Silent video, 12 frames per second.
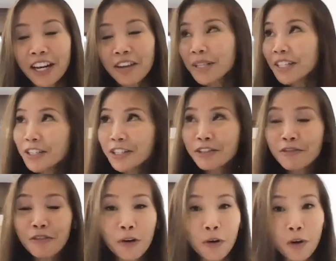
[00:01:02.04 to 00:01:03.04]
I've been teaching
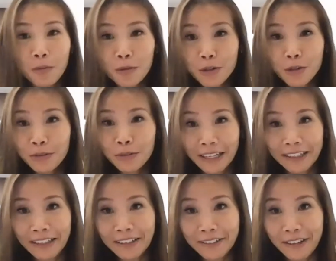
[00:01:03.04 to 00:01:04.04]
for almost 2
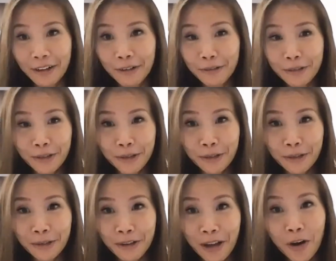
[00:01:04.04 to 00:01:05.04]
decades now.
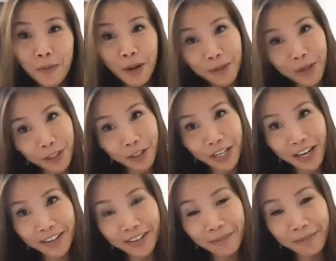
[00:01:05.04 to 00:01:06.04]
So I hope I'll be able to
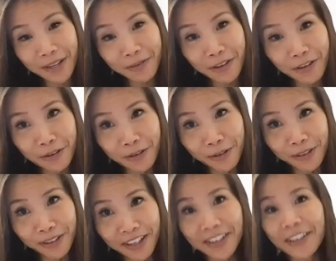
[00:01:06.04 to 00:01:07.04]
share something with you
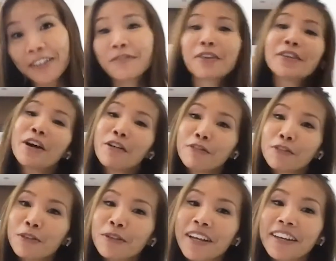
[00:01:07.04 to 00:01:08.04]
today that's very
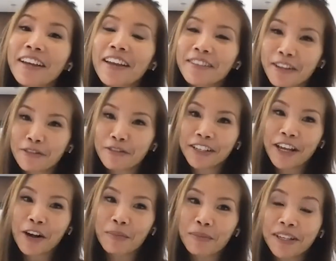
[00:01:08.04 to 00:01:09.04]
helpful and has definitely
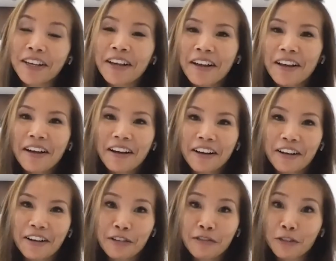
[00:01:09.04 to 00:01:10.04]
helped me
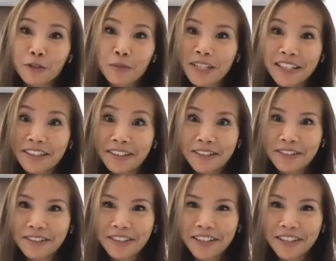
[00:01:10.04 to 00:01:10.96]
for so many years.